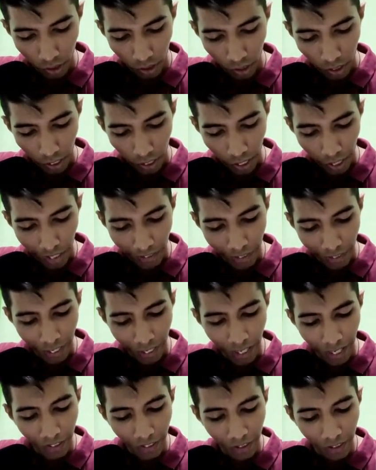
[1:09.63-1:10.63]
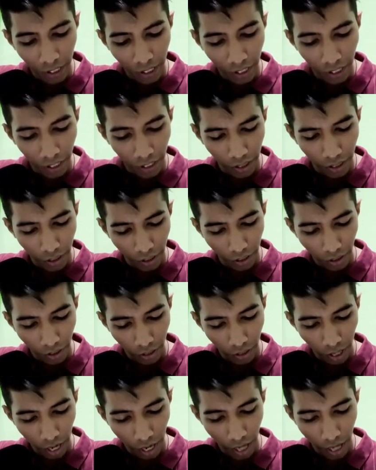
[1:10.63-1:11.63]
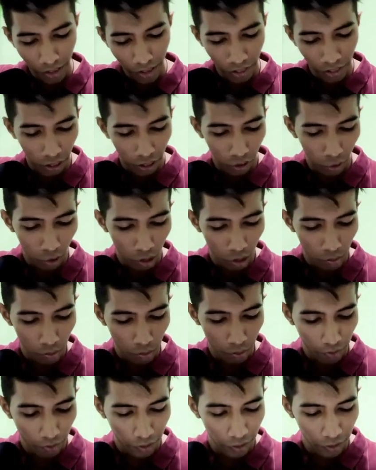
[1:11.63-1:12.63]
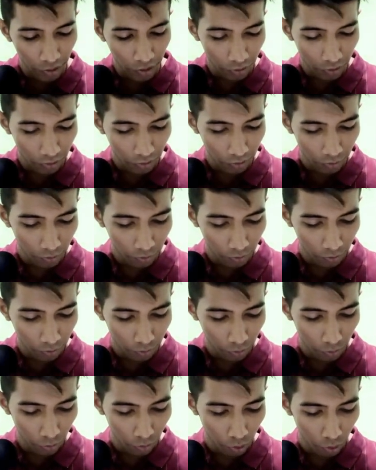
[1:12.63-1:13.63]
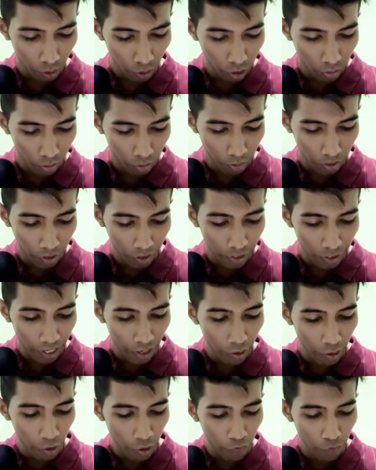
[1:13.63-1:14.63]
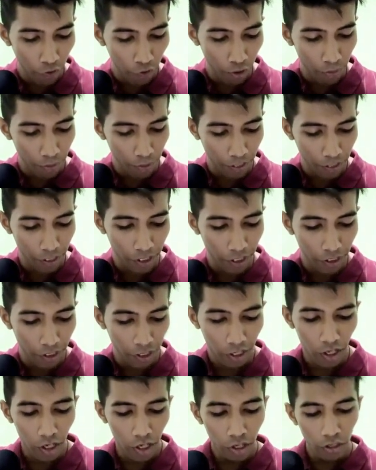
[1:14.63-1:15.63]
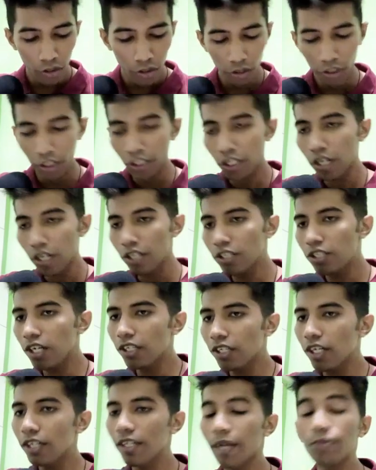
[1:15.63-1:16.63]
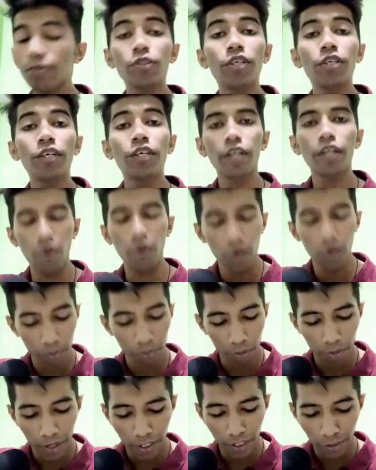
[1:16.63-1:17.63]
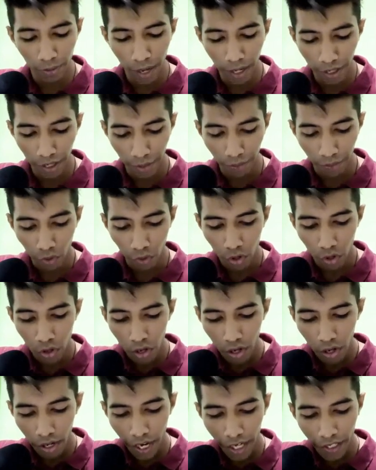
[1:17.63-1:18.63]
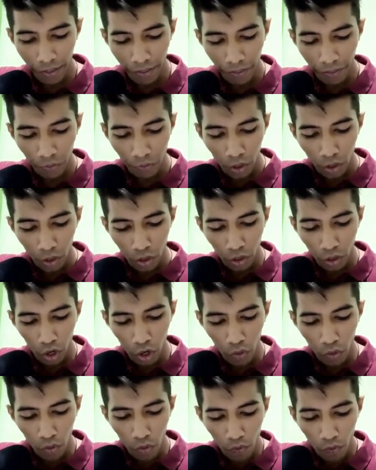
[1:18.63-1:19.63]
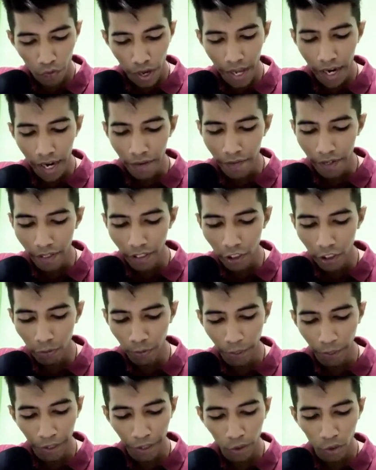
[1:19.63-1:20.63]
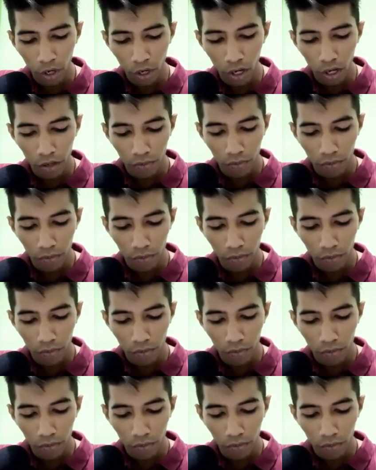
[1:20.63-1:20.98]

And they are sitting as their roll number wise. They are going for a picnic. So the teacher instructed them to sit in a roll number wise manner, right? So wherever this particular